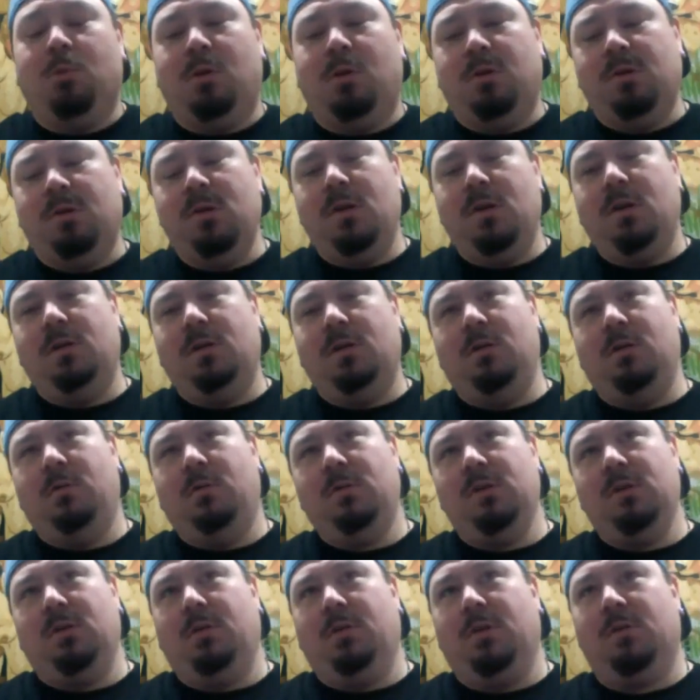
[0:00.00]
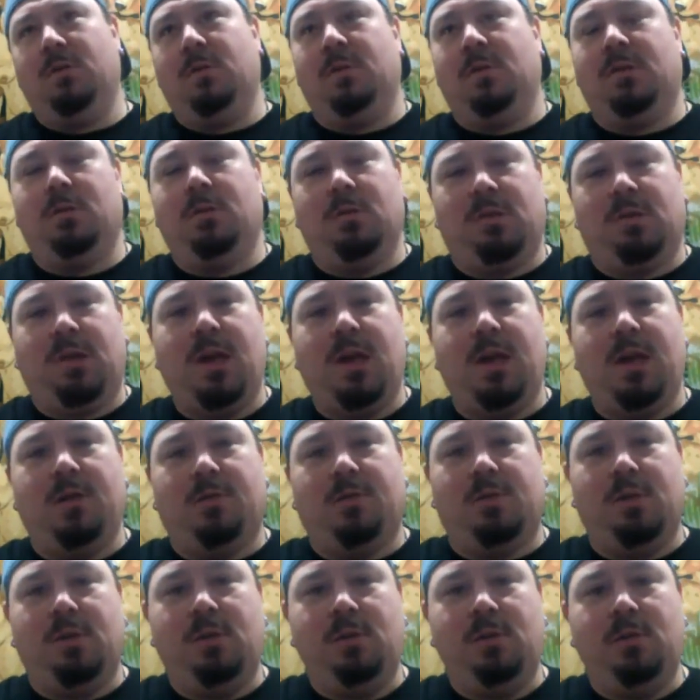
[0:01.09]
not. It wasn't Christmas. It was
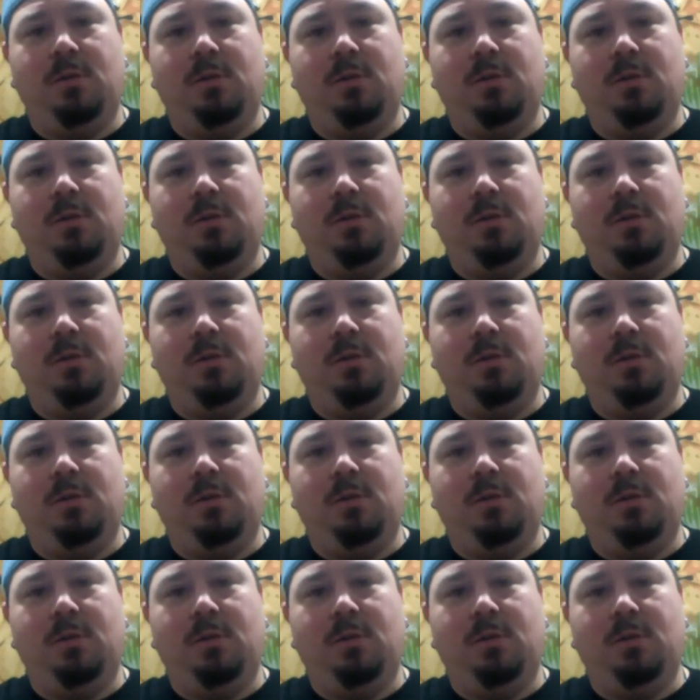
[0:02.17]
KFC.